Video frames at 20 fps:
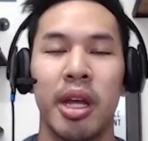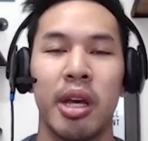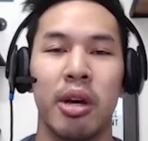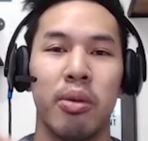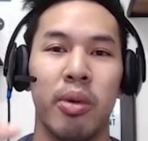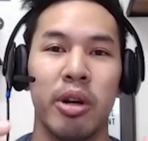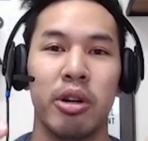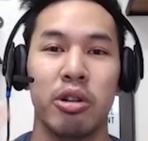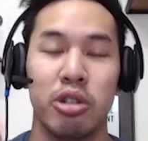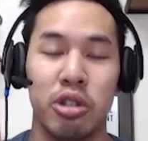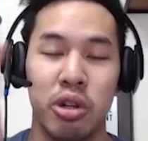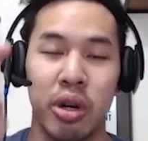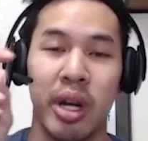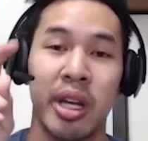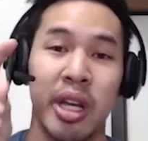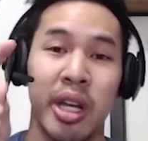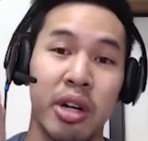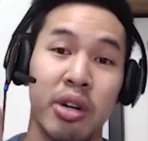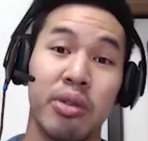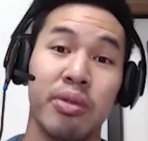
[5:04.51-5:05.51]
when you're trying to
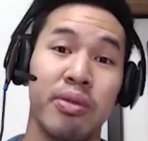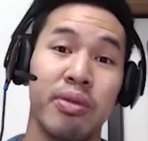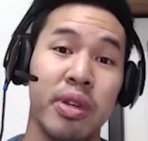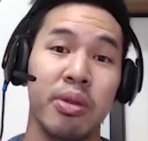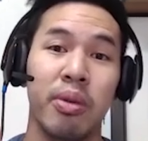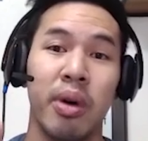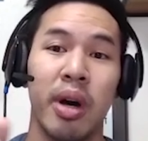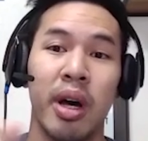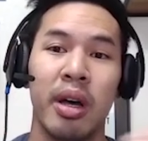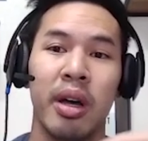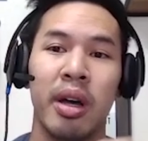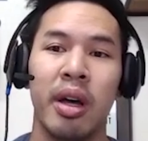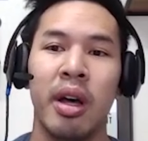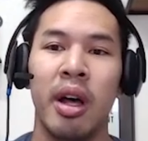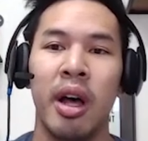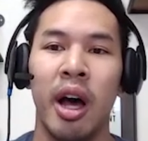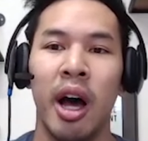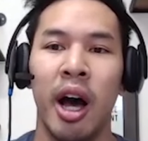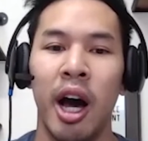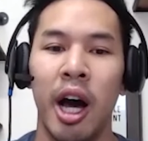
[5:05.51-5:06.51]
get your feet wet
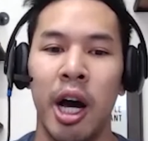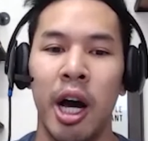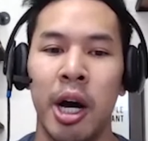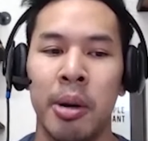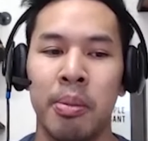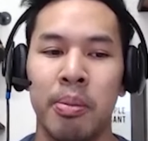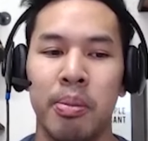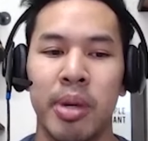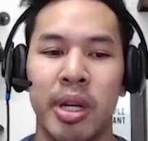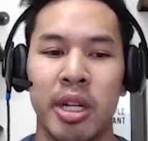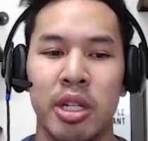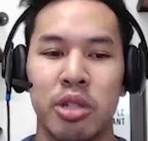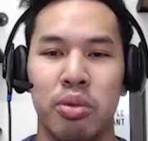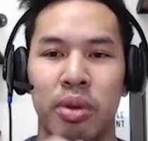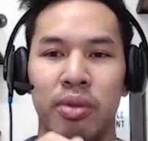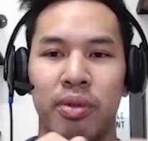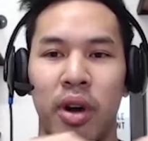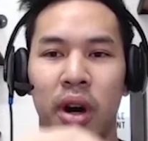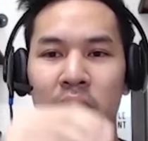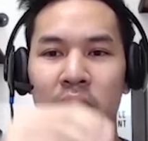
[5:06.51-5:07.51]
um, because
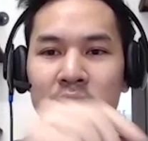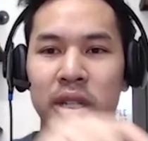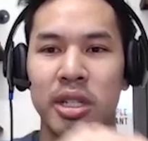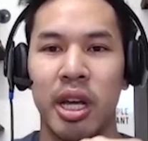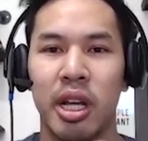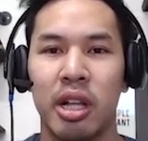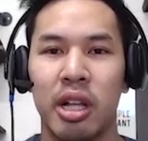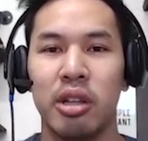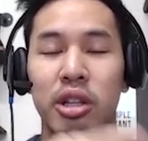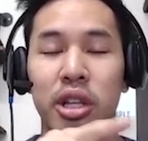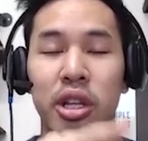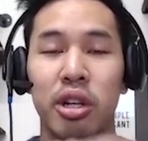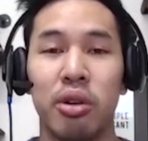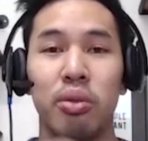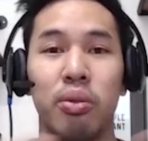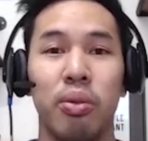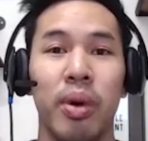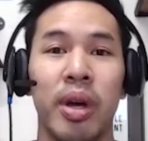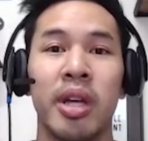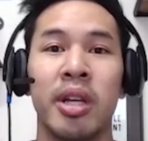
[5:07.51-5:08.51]
with all these like
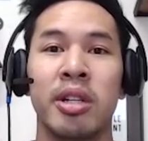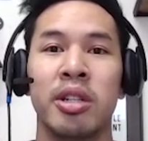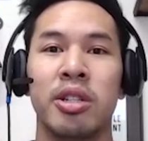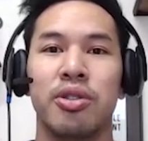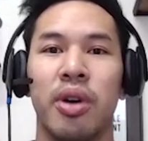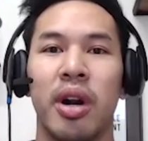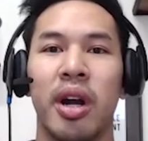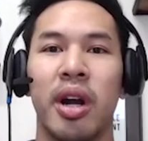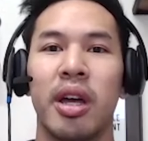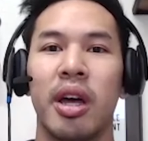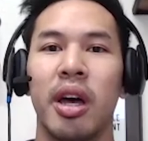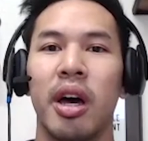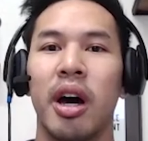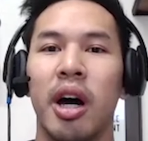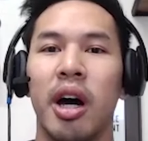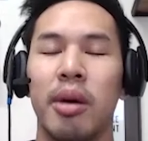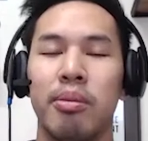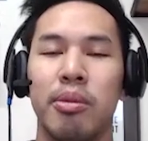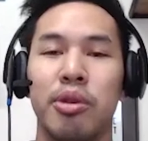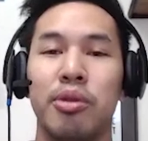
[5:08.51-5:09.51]
little wins right
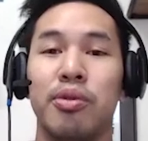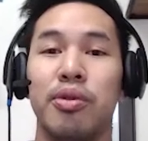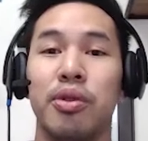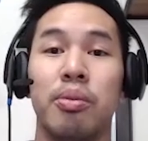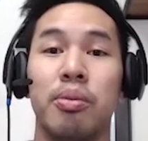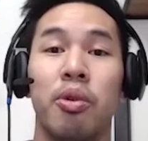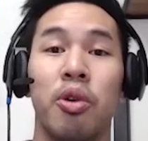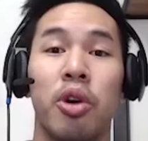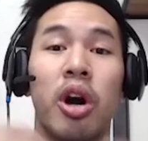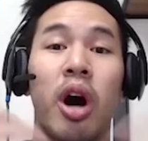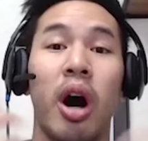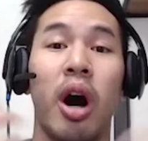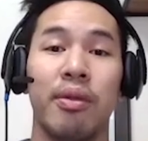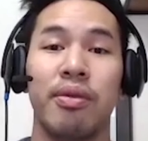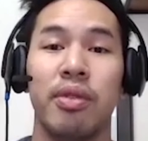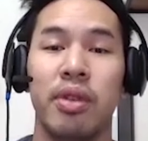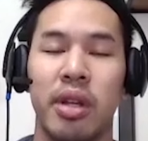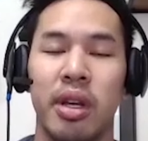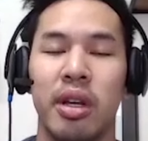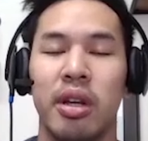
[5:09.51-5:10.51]
um, you feel more
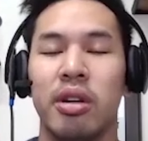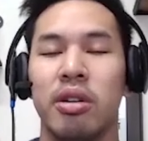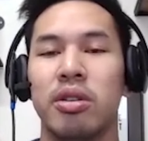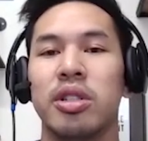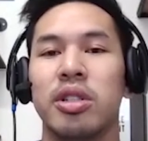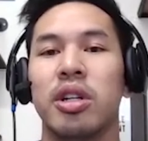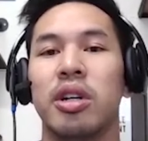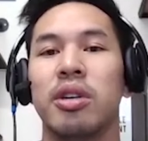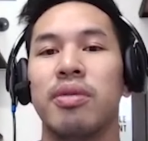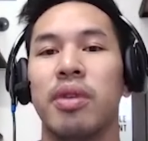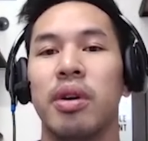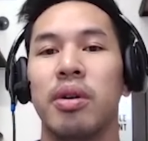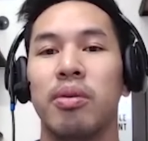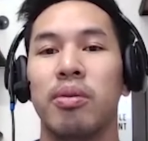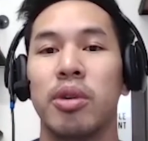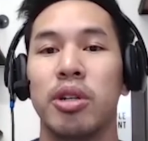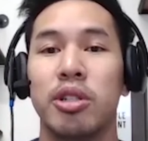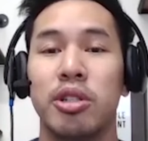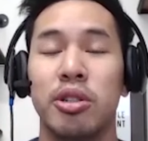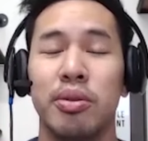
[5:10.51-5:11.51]
confident in yourself and
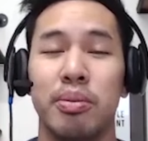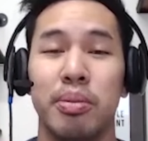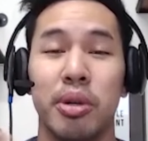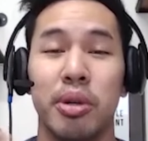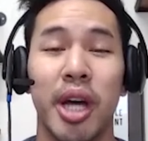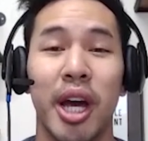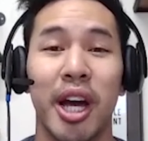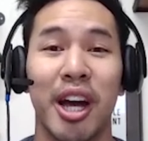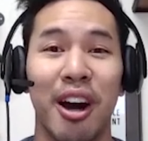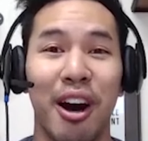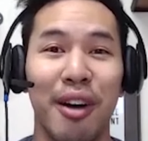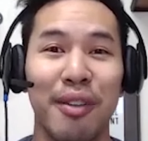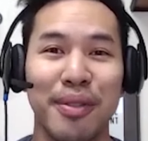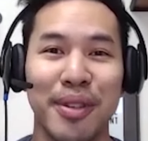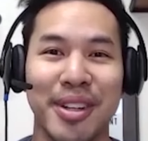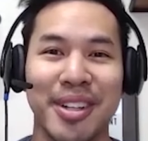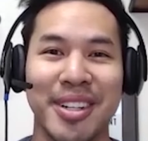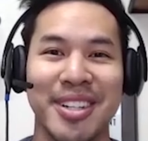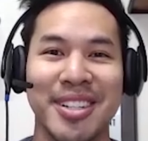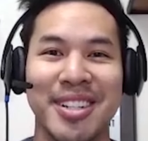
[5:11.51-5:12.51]
once you build that
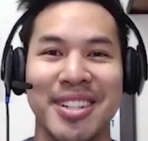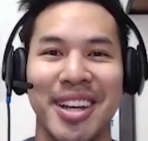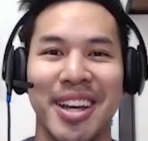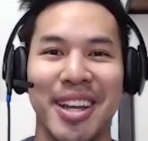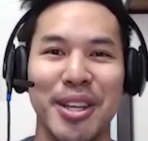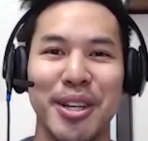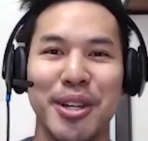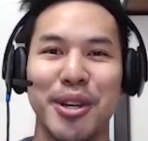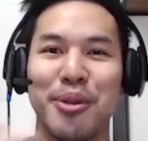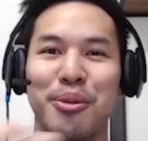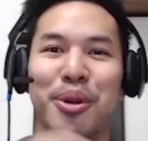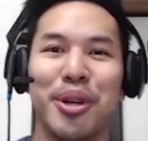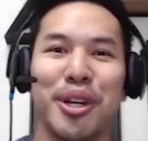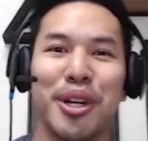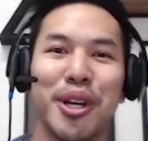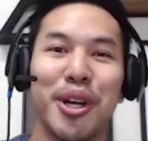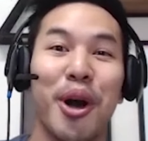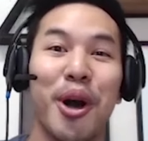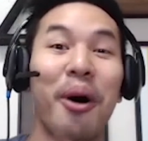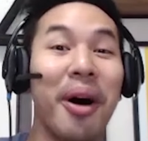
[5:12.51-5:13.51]
confidence then you can really
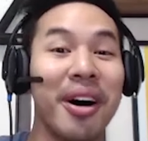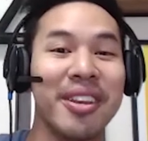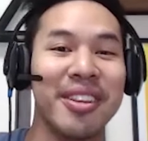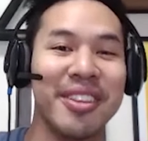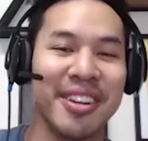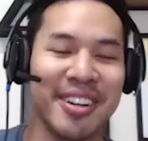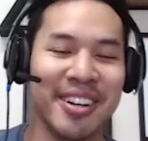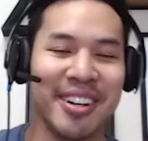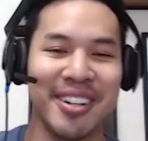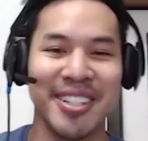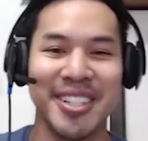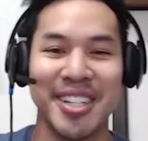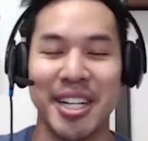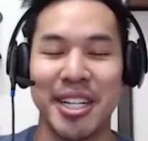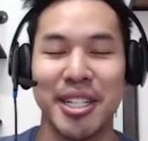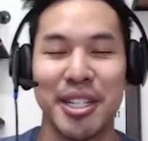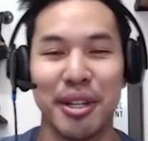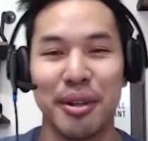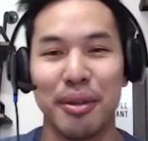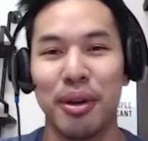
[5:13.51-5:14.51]
go out there and chase it